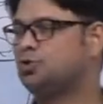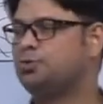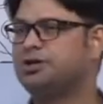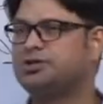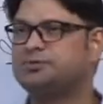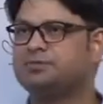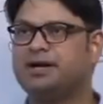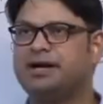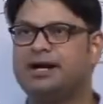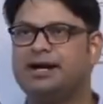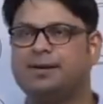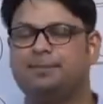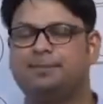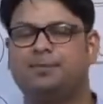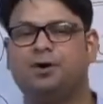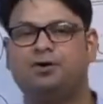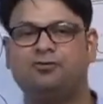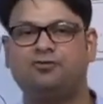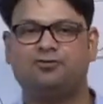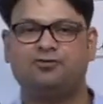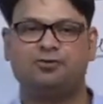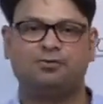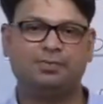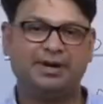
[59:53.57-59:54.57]
is made up
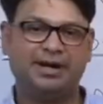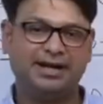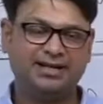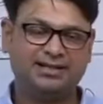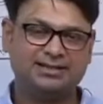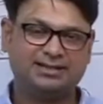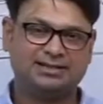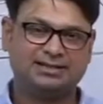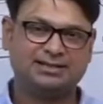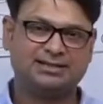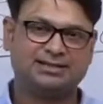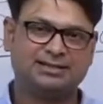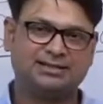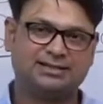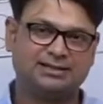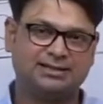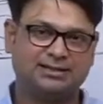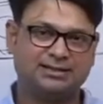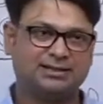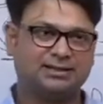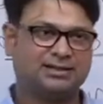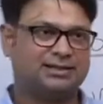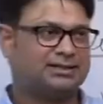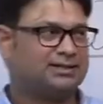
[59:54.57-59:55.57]
of bricks,
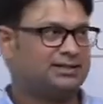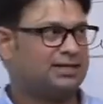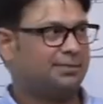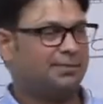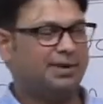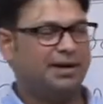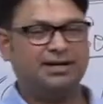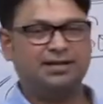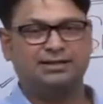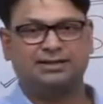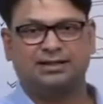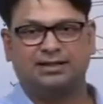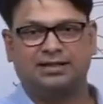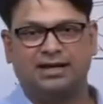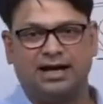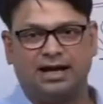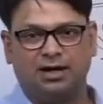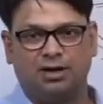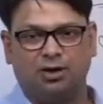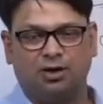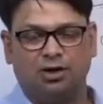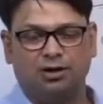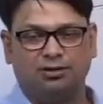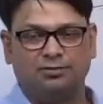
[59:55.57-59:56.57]
cement
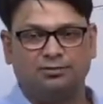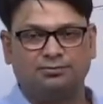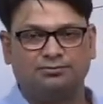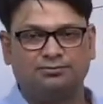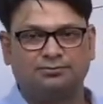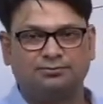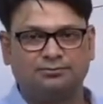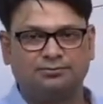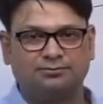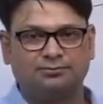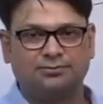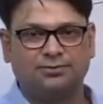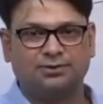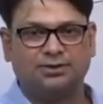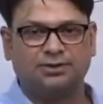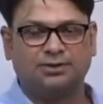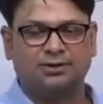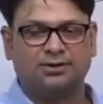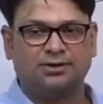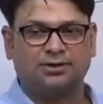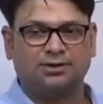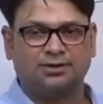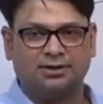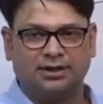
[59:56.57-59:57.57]
and all.
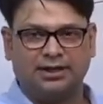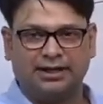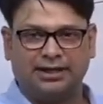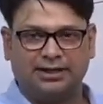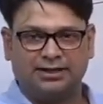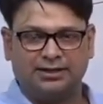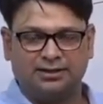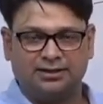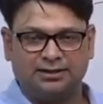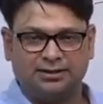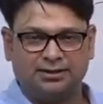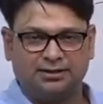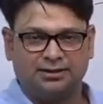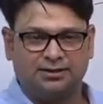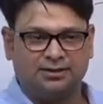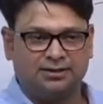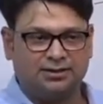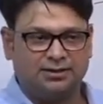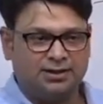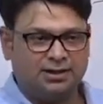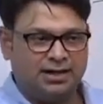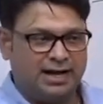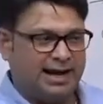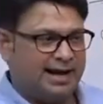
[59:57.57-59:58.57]
right?
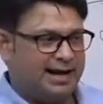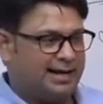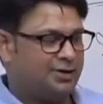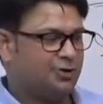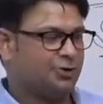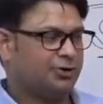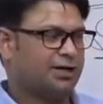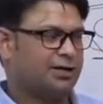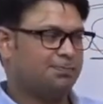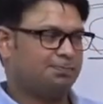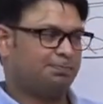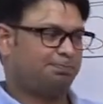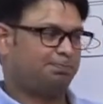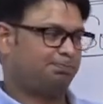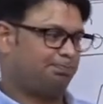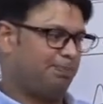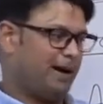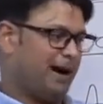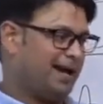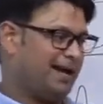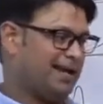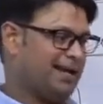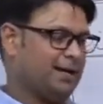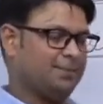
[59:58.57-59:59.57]
And you can
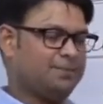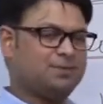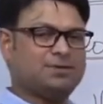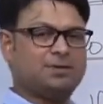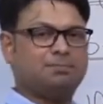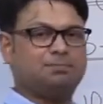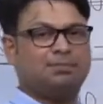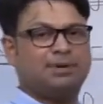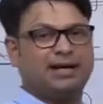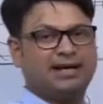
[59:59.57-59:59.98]
pile up some